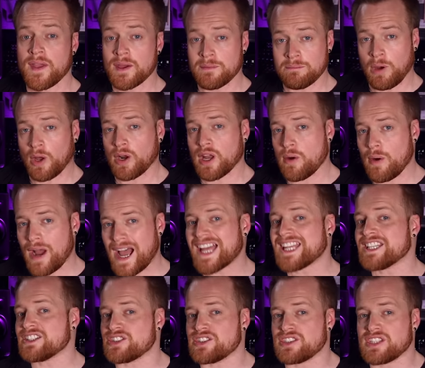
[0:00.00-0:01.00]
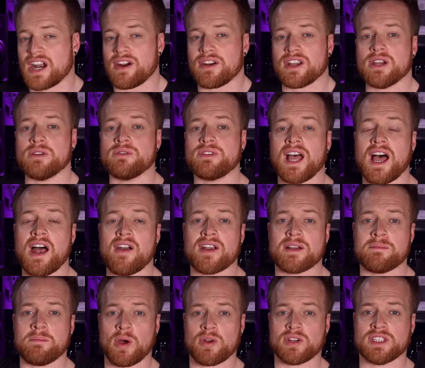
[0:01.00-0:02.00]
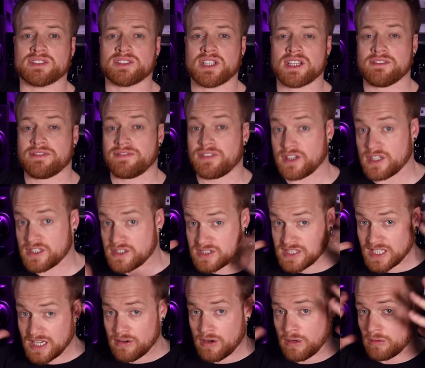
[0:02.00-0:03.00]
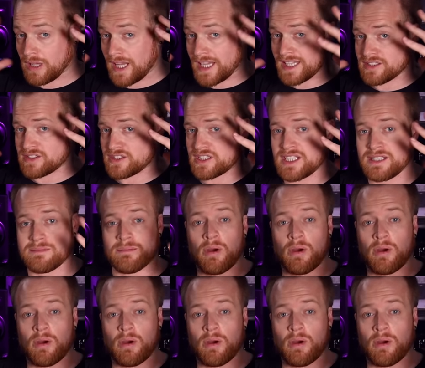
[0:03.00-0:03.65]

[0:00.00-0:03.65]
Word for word: mono and stereo direct monitoring for zero latency